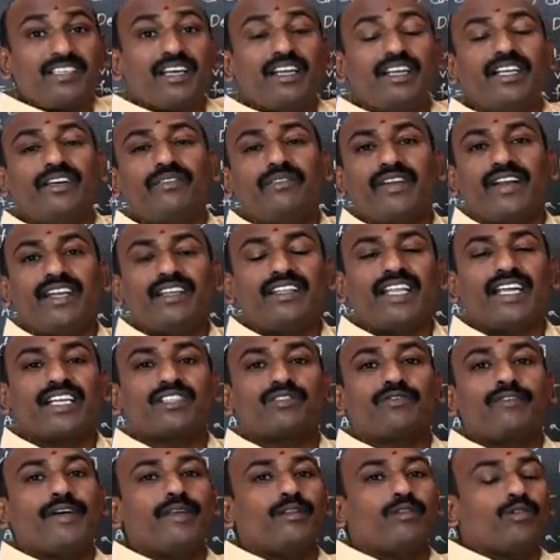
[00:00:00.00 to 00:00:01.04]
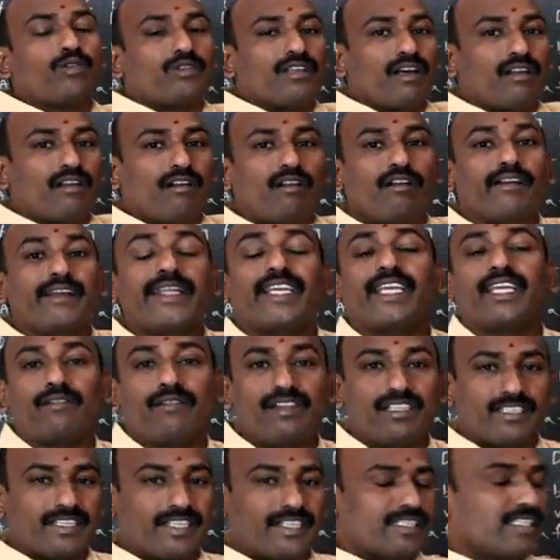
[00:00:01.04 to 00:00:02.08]
are different, that's why those are not
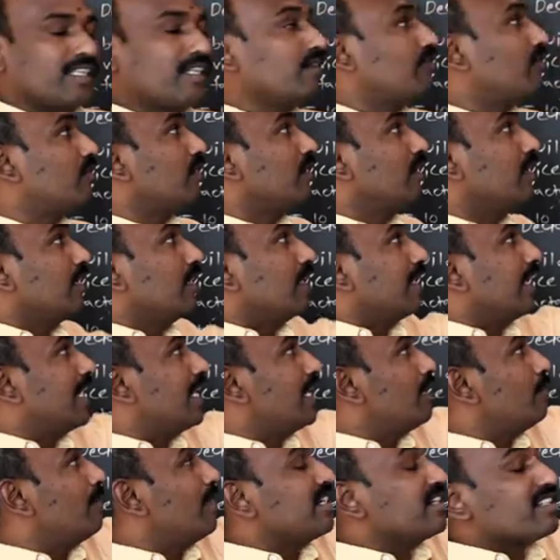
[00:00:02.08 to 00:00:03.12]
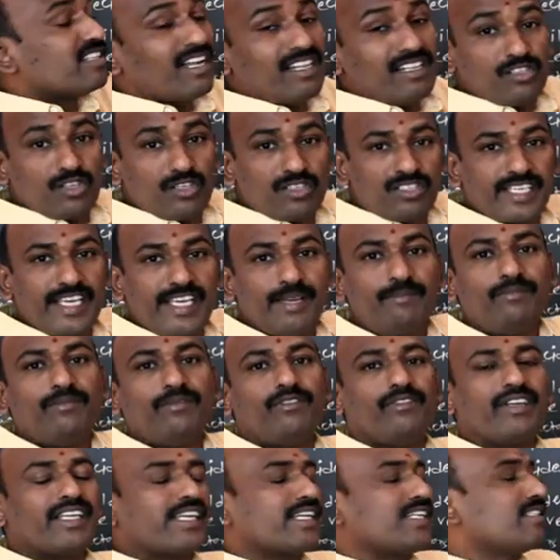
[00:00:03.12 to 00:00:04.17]
equal sets. If elements also
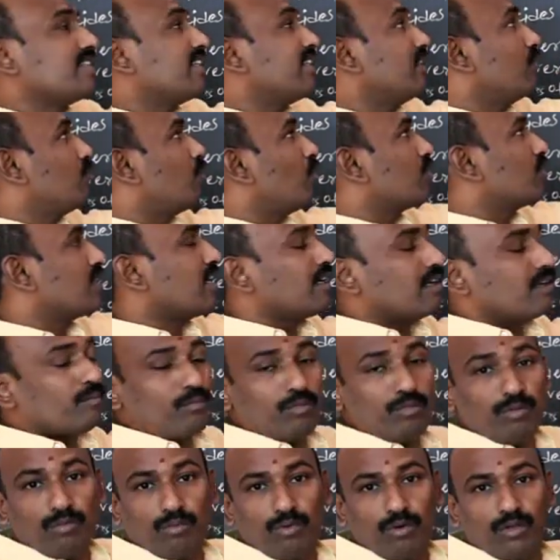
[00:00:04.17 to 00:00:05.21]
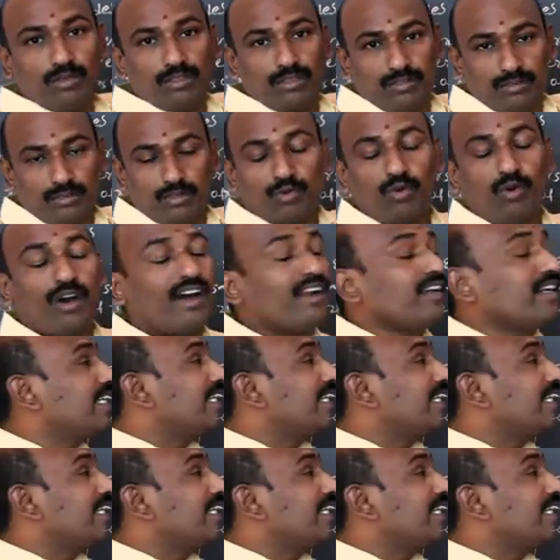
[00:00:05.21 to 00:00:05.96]
same, we can say both two are